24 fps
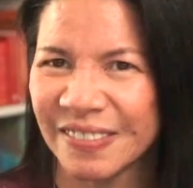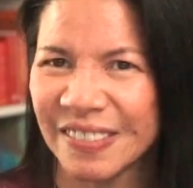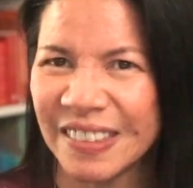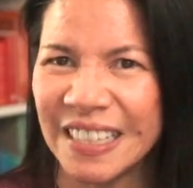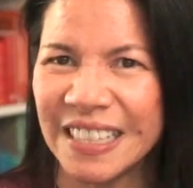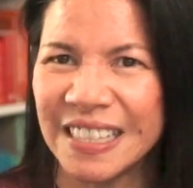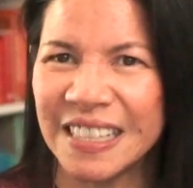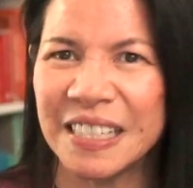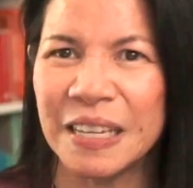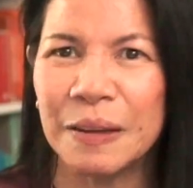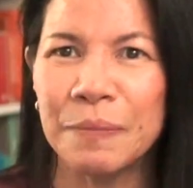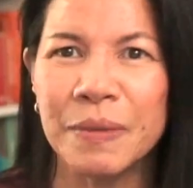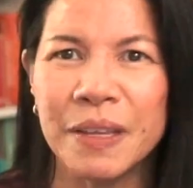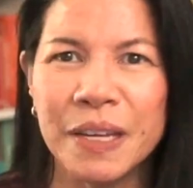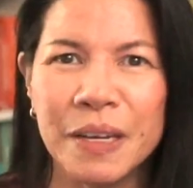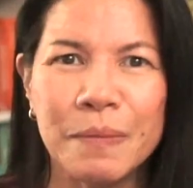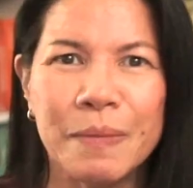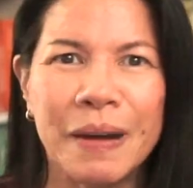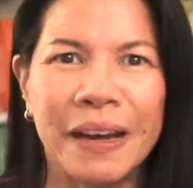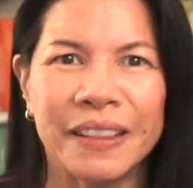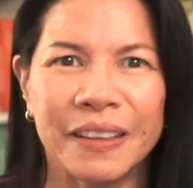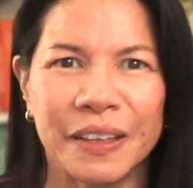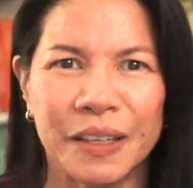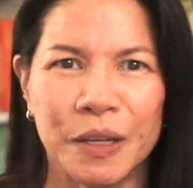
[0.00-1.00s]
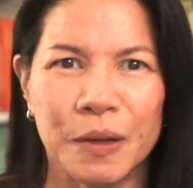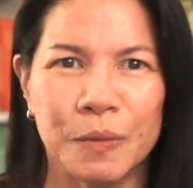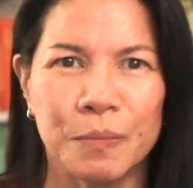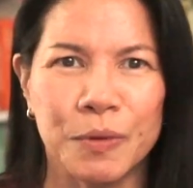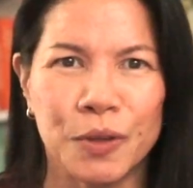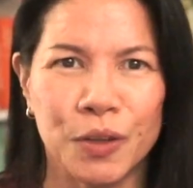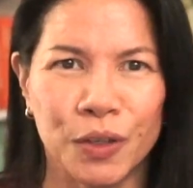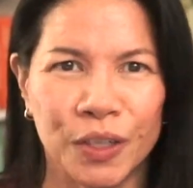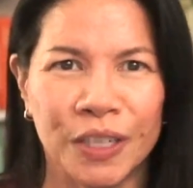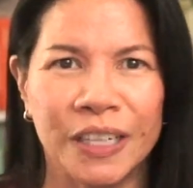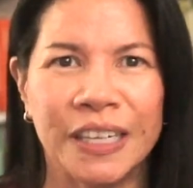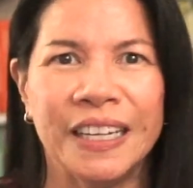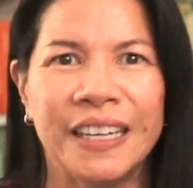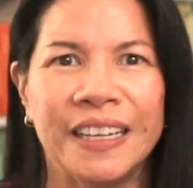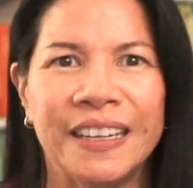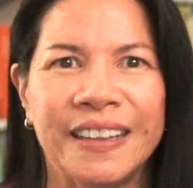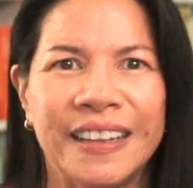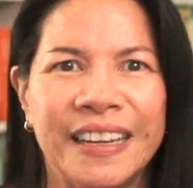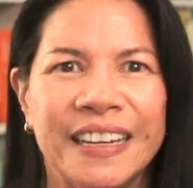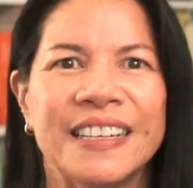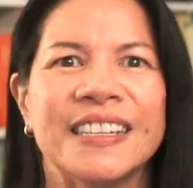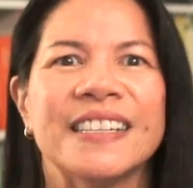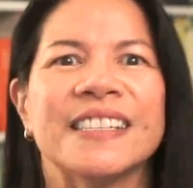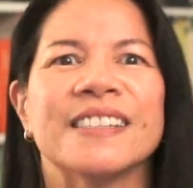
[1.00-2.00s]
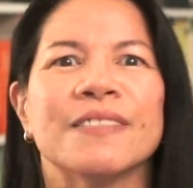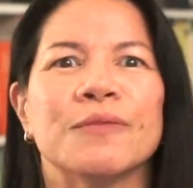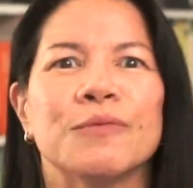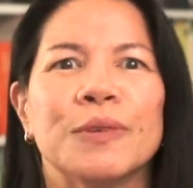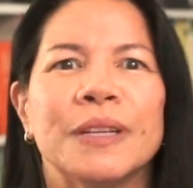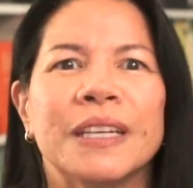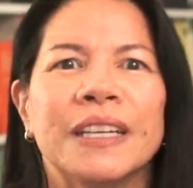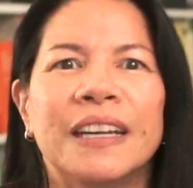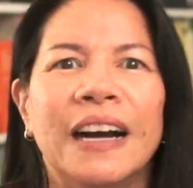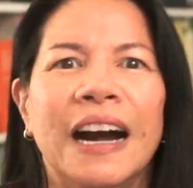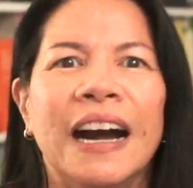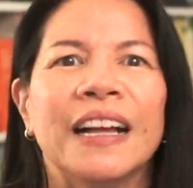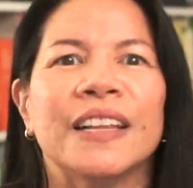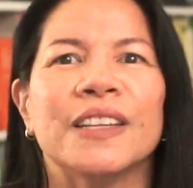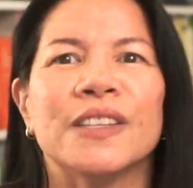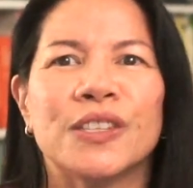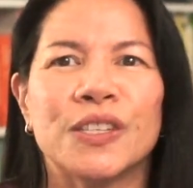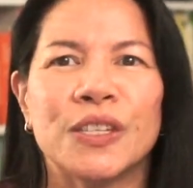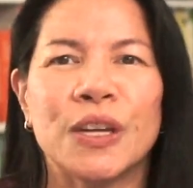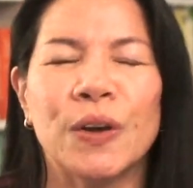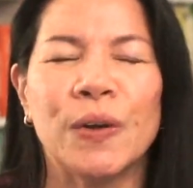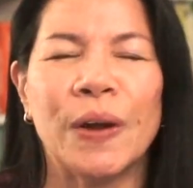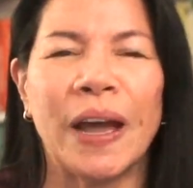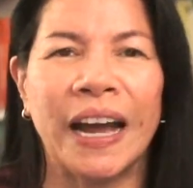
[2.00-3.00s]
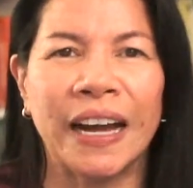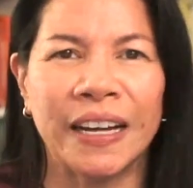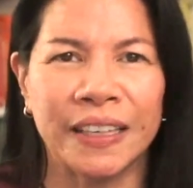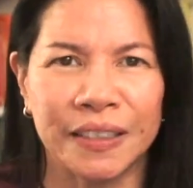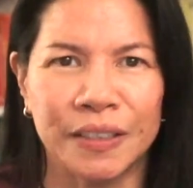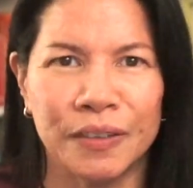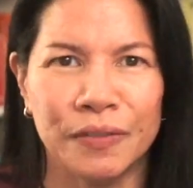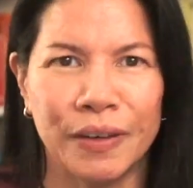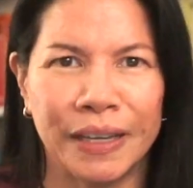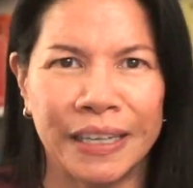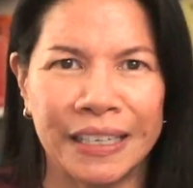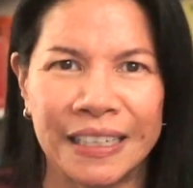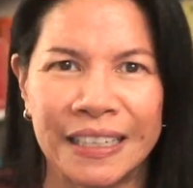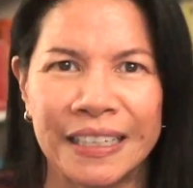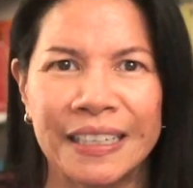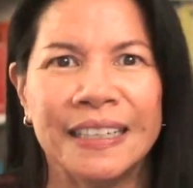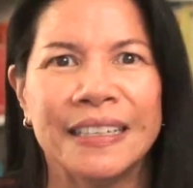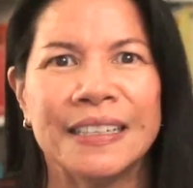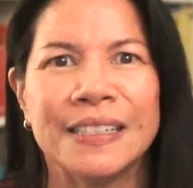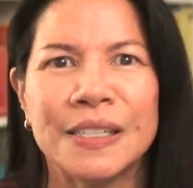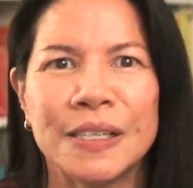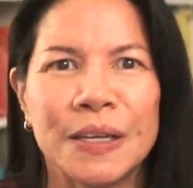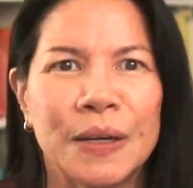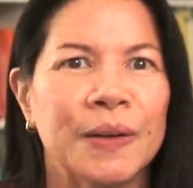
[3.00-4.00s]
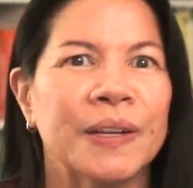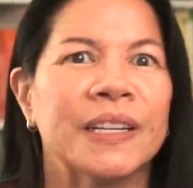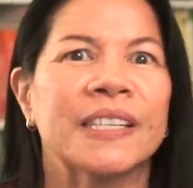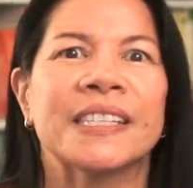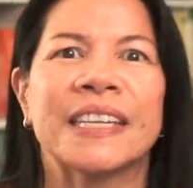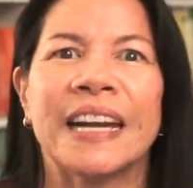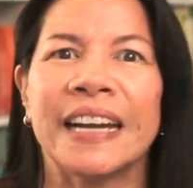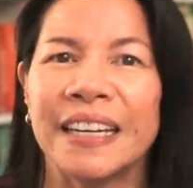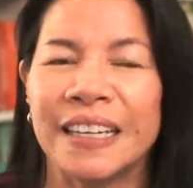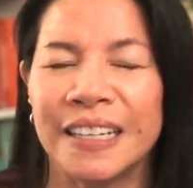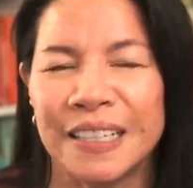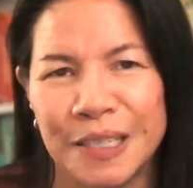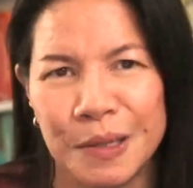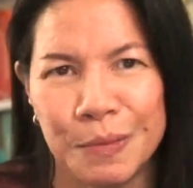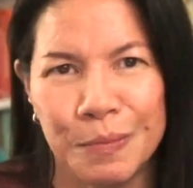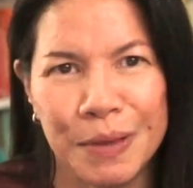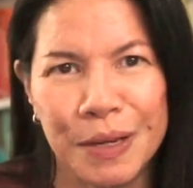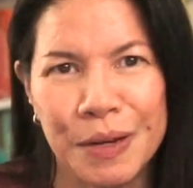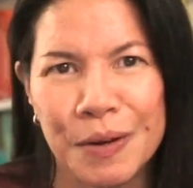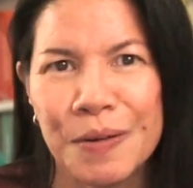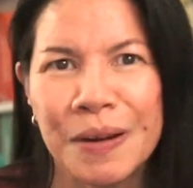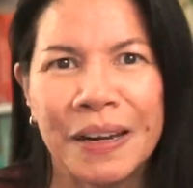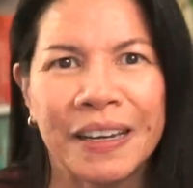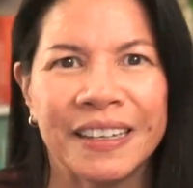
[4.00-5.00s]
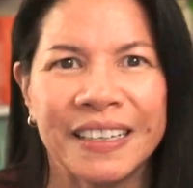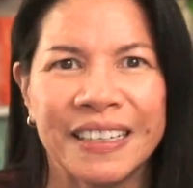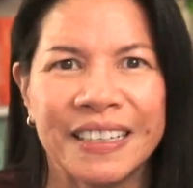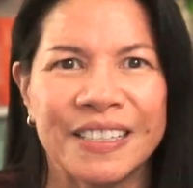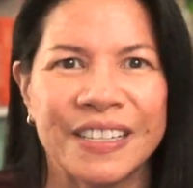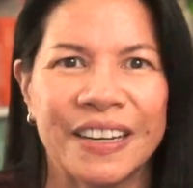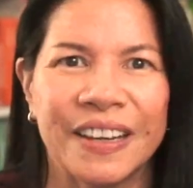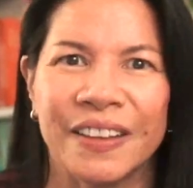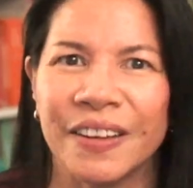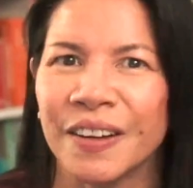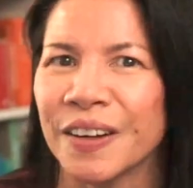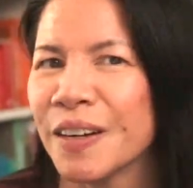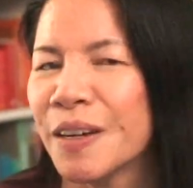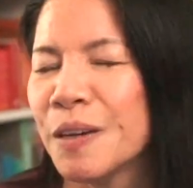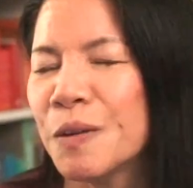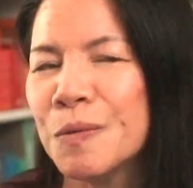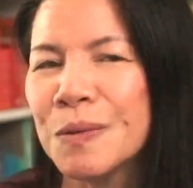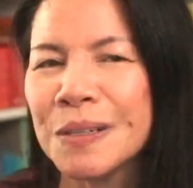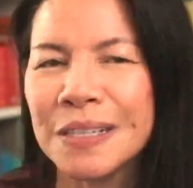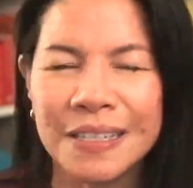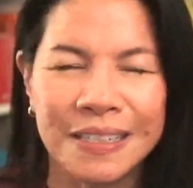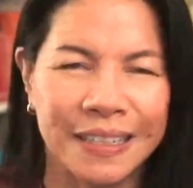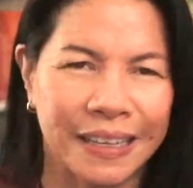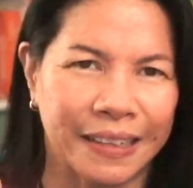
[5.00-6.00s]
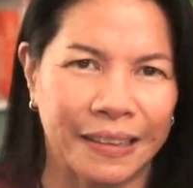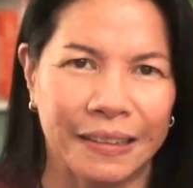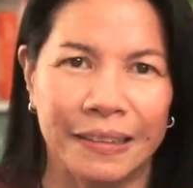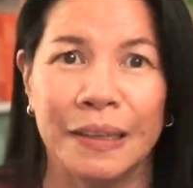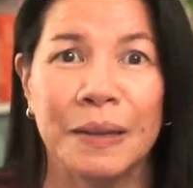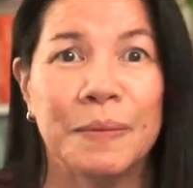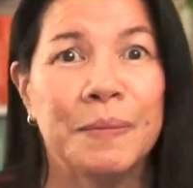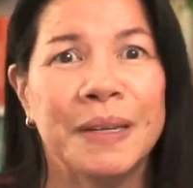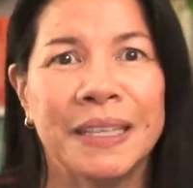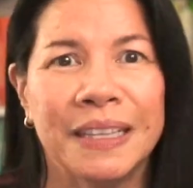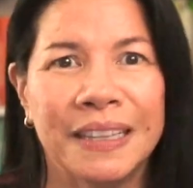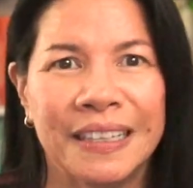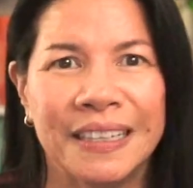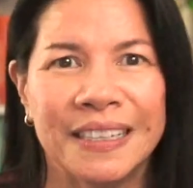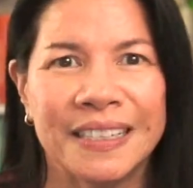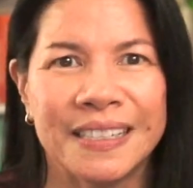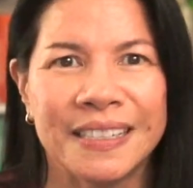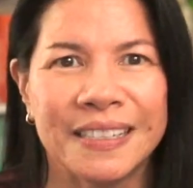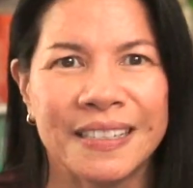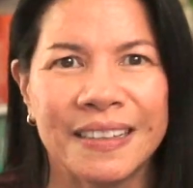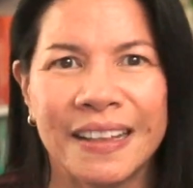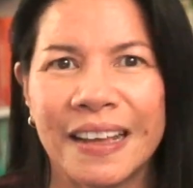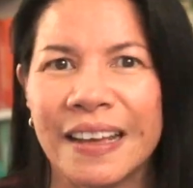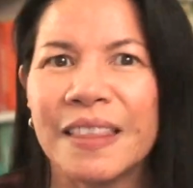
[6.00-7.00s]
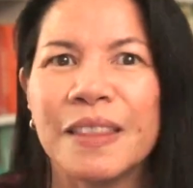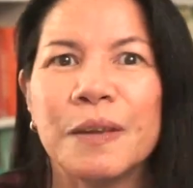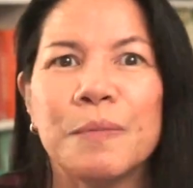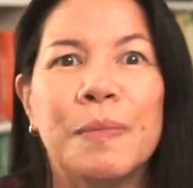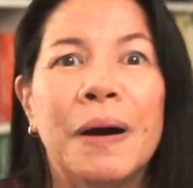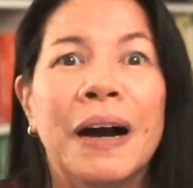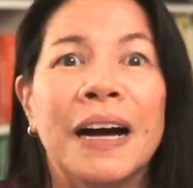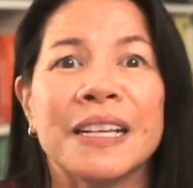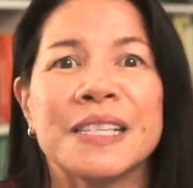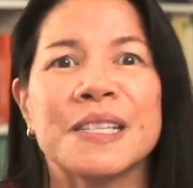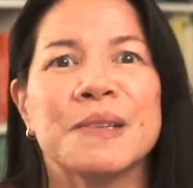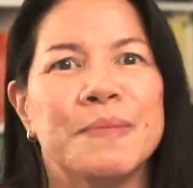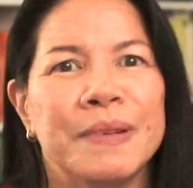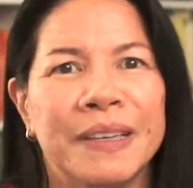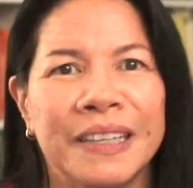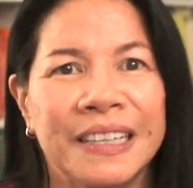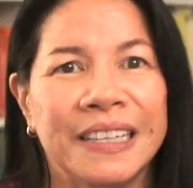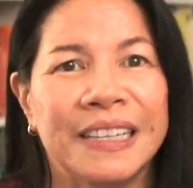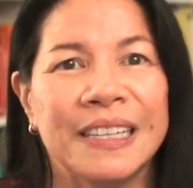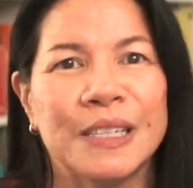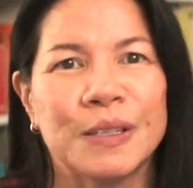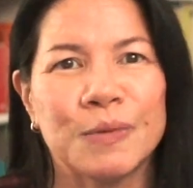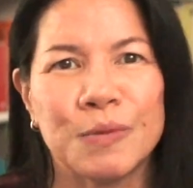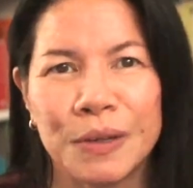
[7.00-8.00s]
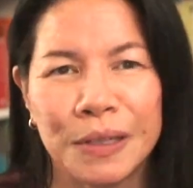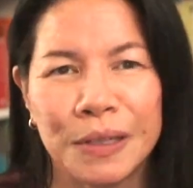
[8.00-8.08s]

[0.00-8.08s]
It's something about the community that just we got so activated and so excited to be around each other. It was like limitless. Like the possibilities were